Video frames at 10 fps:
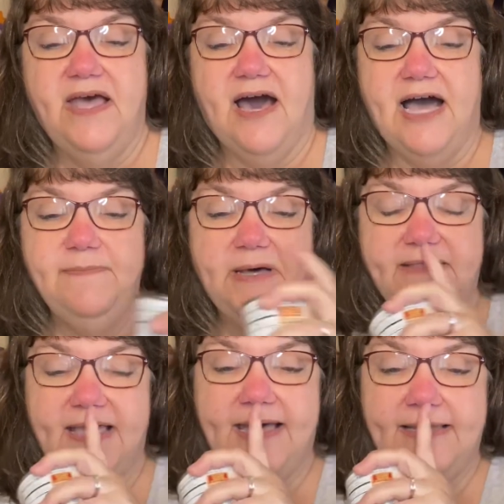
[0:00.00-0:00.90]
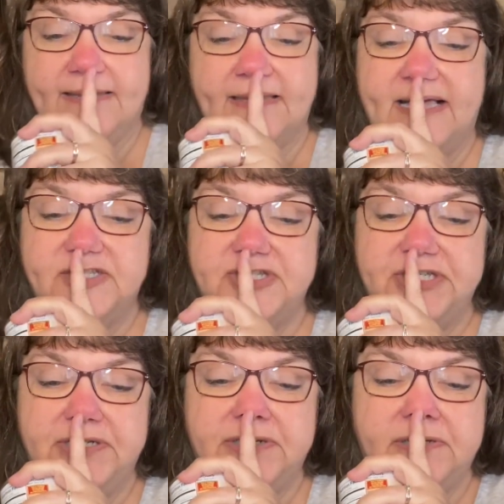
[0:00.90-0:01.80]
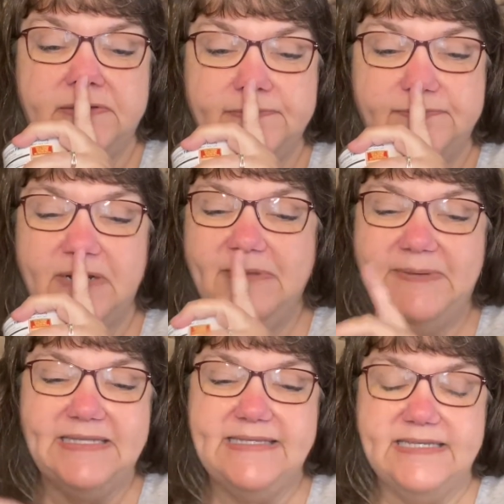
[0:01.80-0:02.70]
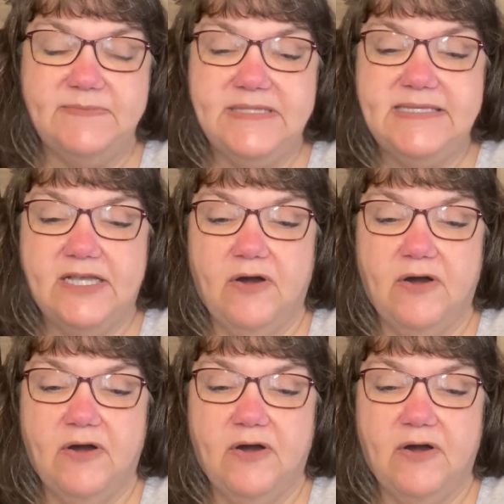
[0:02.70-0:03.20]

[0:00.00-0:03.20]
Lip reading: I bought that last year, probably about 6 months ago.